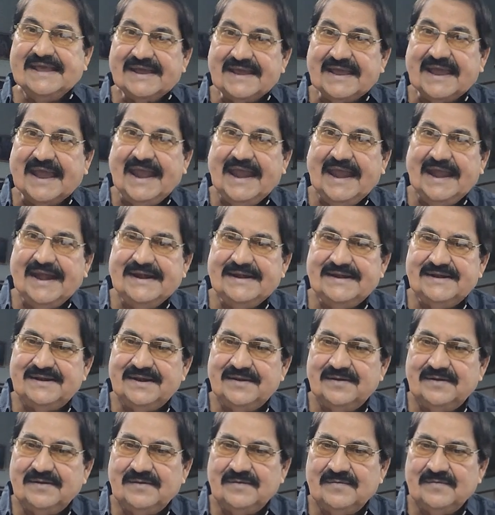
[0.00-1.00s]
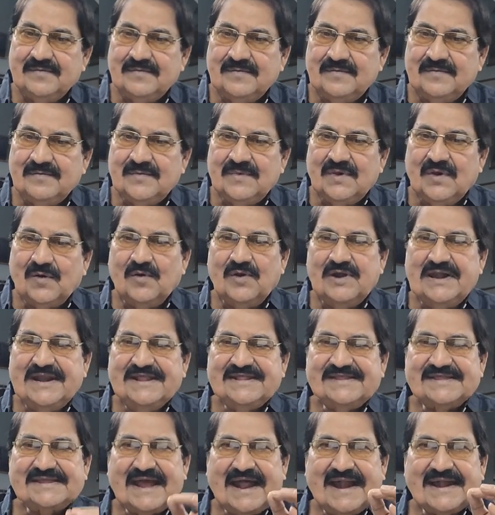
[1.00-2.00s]
they get
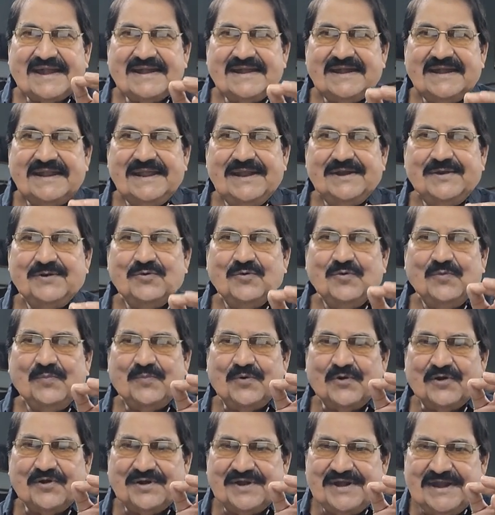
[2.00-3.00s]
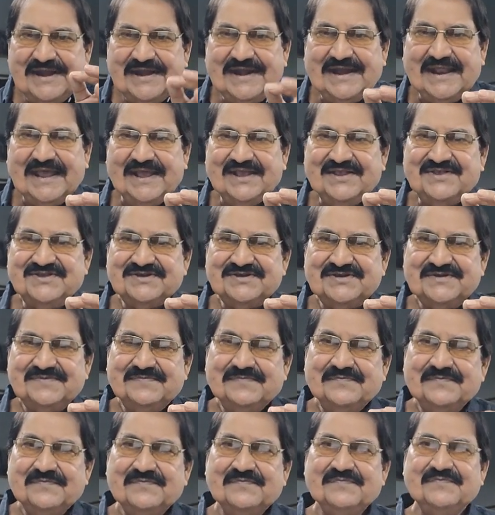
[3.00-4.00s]
only 30 to 40 days
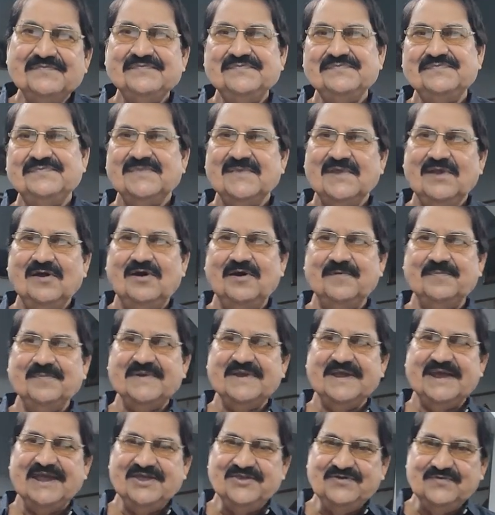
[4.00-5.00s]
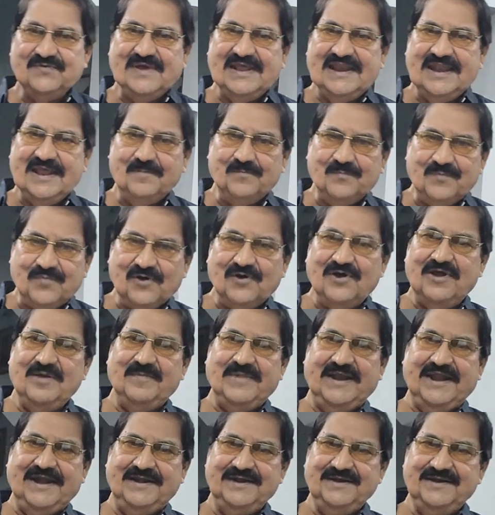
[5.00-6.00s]
of casual
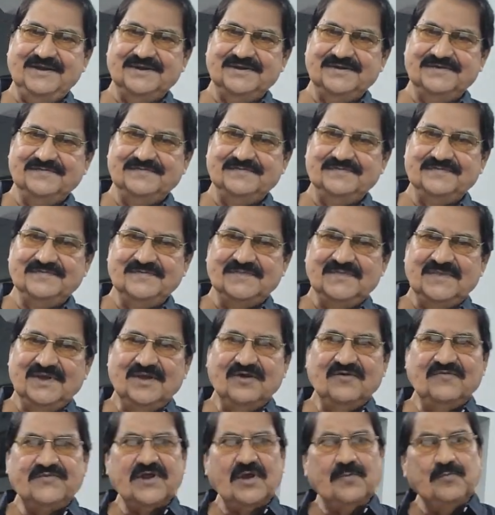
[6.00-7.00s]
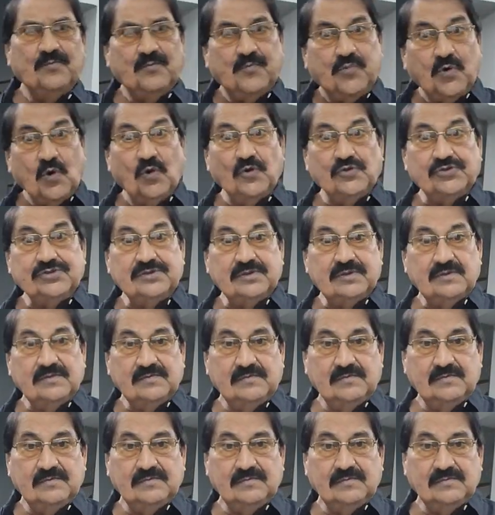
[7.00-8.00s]
employment from both